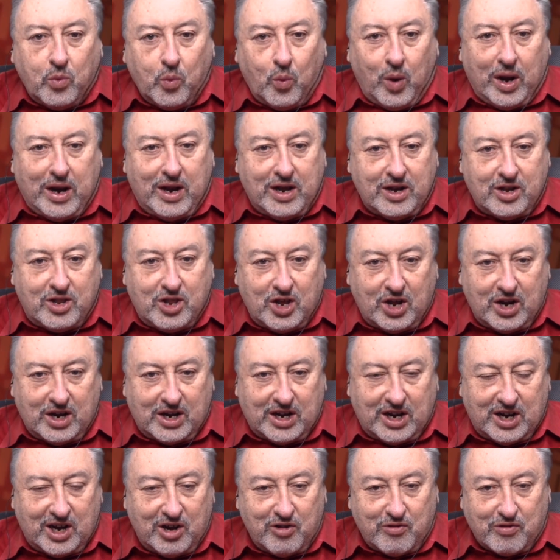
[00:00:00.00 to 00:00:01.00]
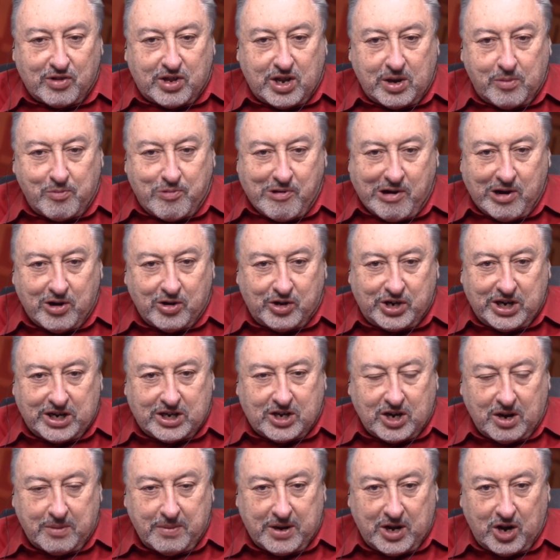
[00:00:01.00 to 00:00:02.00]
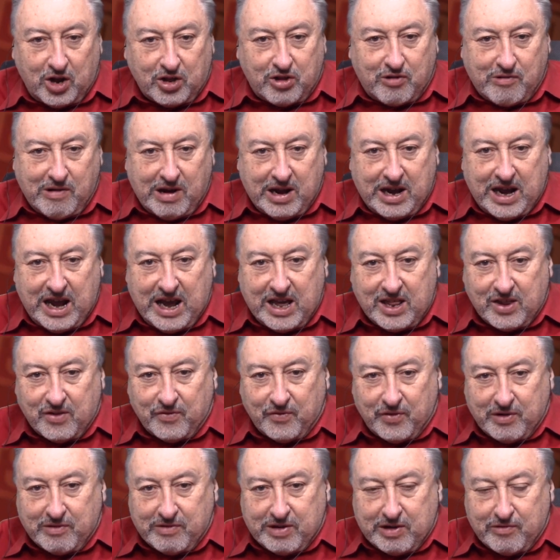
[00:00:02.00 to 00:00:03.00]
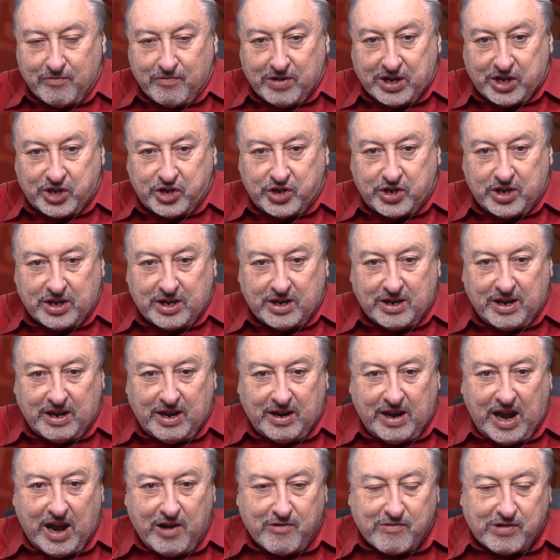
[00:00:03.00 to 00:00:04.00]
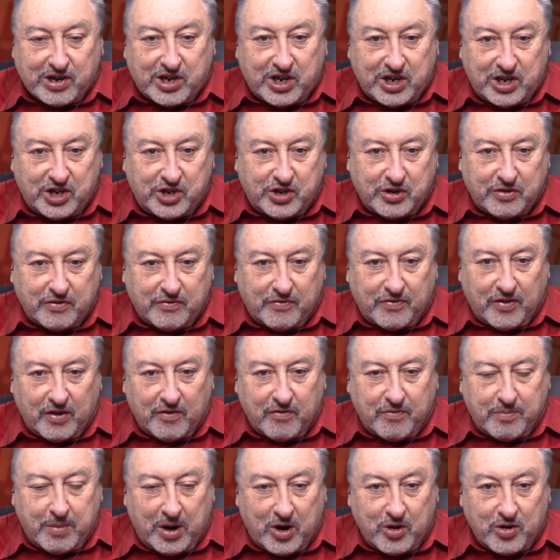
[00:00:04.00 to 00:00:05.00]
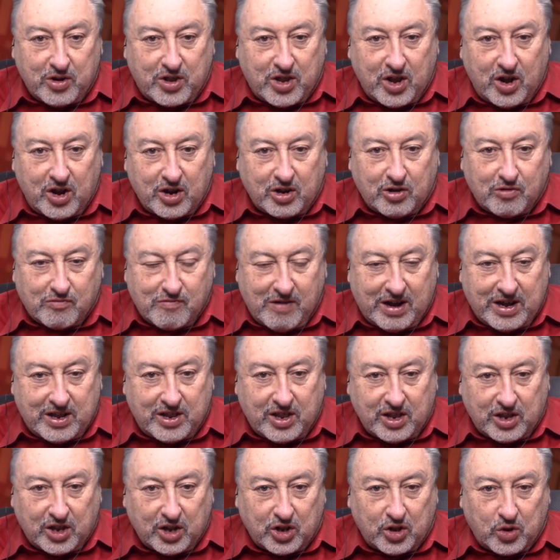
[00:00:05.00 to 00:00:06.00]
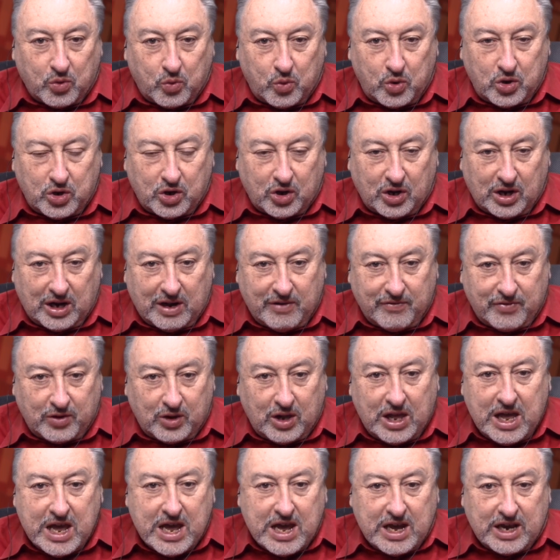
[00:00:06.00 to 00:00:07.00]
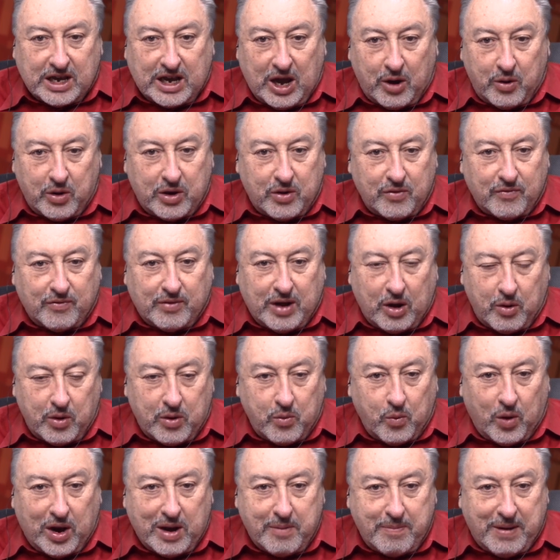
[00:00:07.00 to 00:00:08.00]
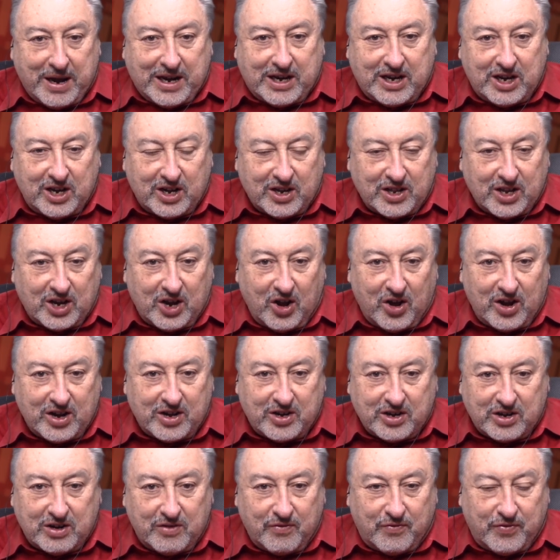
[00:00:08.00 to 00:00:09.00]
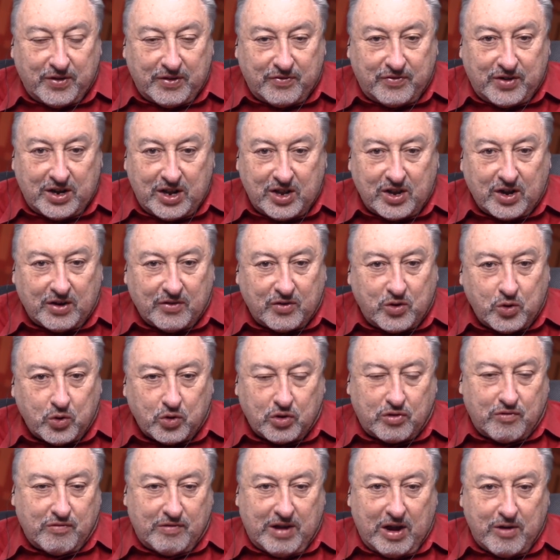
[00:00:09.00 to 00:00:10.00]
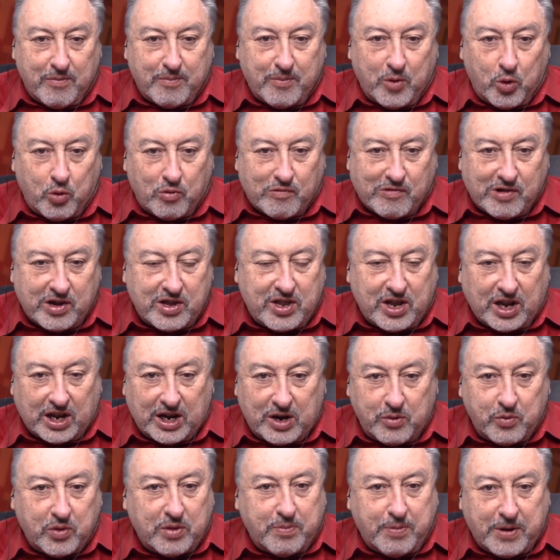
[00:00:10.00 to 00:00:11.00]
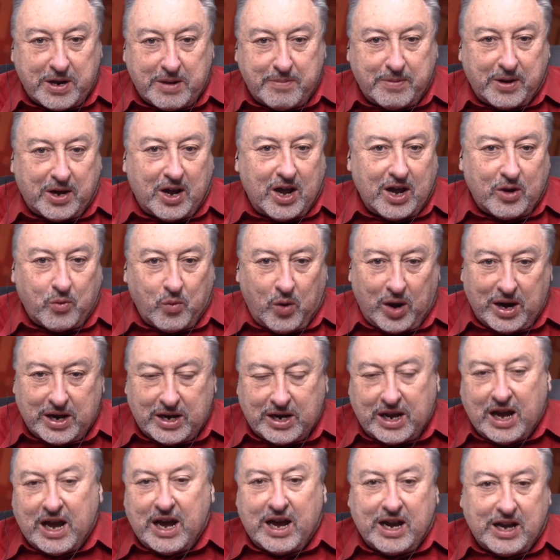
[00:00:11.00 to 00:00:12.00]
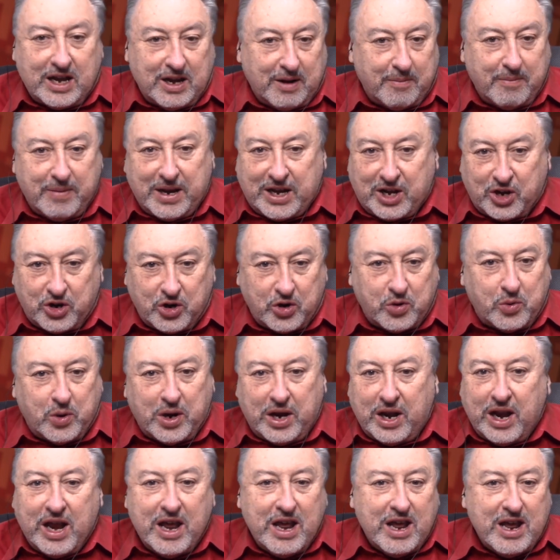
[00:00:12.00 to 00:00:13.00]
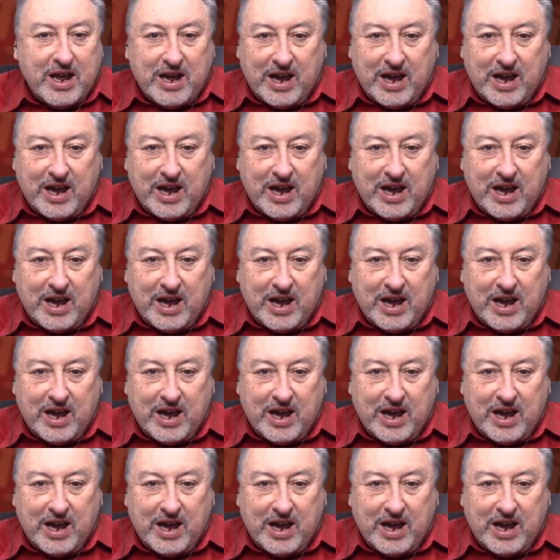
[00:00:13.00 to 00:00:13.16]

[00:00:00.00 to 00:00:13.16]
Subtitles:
Well, it's certainly an interesting project. I mean, Australia has a very rich heritage of motorcycle races at the world level, going way back into the 1950s, and of course, you know, more recently with people like Wayne Gardner, Mick Doohan,